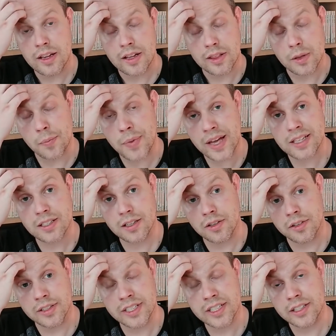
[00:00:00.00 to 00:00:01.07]
the best
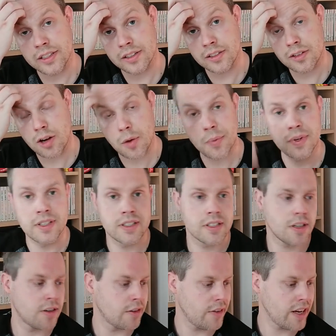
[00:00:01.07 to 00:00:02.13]
condition copies
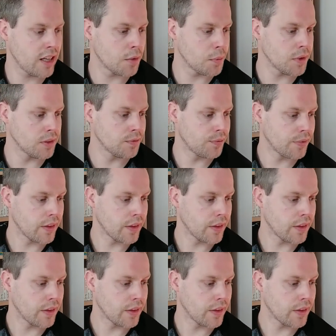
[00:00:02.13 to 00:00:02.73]
are available,